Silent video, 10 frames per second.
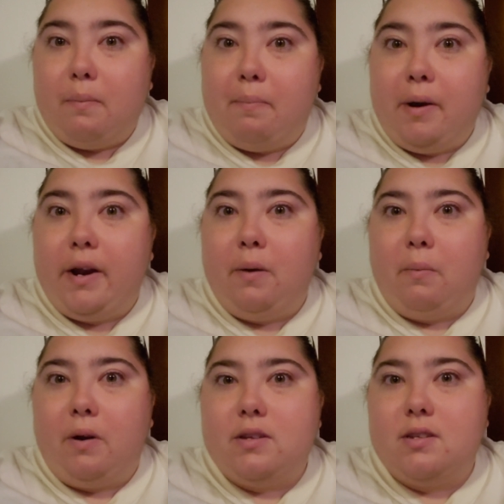but
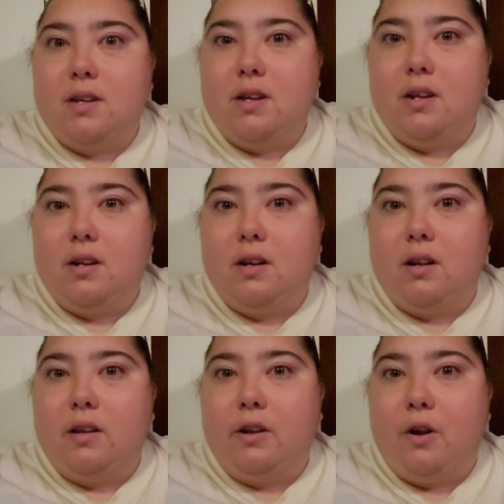it wasn't,
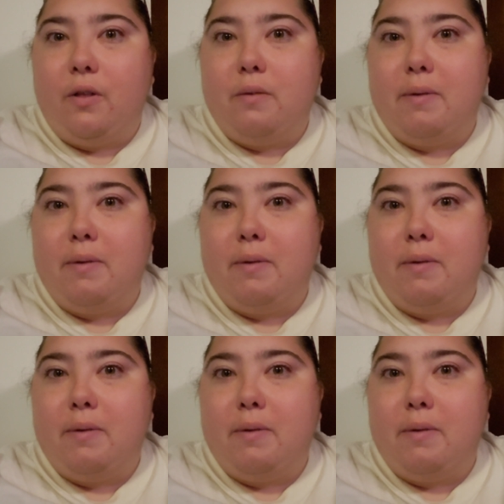the